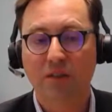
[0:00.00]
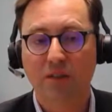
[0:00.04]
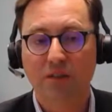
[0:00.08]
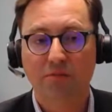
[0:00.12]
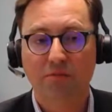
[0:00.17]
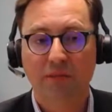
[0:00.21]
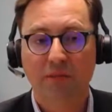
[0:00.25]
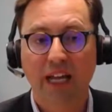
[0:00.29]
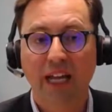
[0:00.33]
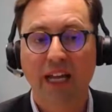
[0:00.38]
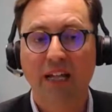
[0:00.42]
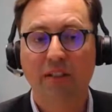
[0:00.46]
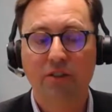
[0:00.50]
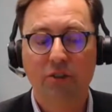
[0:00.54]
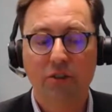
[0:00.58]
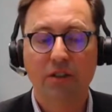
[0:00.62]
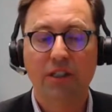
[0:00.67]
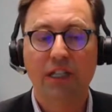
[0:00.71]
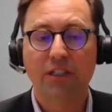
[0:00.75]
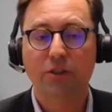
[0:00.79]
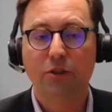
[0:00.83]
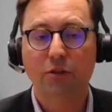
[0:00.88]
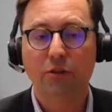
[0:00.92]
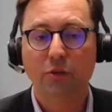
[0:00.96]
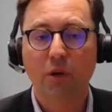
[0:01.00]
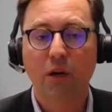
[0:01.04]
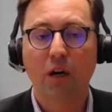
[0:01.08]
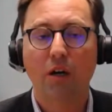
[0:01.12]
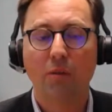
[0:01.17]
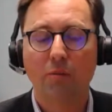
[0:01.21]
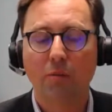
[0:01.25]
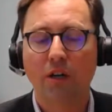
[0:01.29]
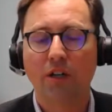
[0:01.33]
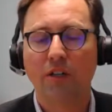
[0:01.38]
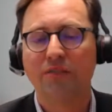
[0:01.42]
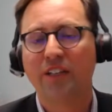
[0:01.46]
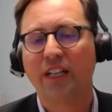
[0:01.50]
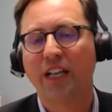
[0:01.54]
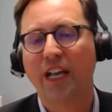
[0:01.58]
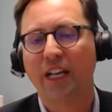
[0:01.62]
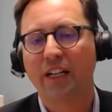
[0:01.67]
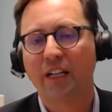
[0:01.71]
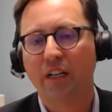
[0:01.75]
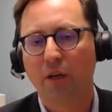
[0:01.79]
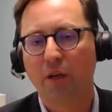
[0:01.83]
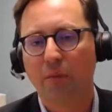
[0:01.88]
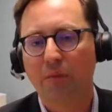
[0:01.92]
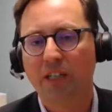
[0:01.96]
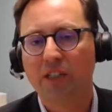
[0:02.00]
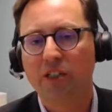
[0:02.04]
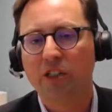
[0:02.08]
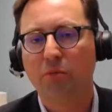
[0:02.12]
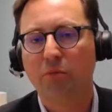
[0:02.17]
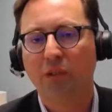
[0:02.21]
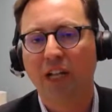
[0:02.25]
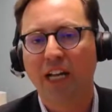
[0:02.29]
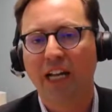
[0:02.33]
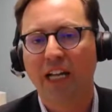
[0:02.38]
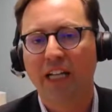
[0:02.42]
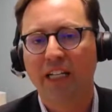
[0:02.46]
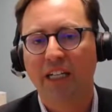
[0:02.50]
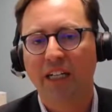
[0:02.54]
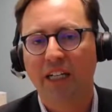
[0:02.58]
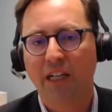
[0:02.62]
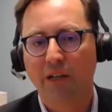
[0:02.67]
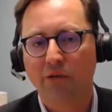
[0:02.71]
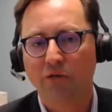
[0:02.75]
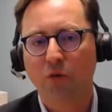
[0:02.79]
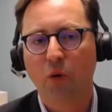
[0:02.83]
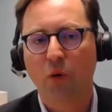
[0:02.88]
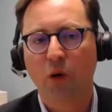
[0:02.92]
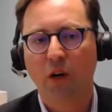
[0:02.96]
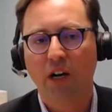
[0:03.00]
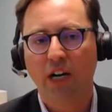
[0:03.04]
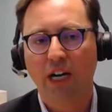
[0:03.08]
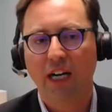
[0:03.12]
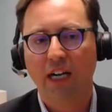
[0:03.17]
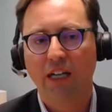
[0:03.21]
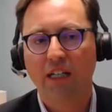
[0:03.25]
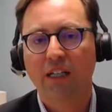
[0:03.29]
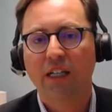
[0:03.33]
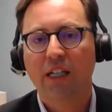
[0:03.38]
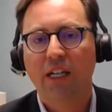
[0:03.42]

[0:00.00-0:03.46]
they are part of the Canada Pension Plan, and therefore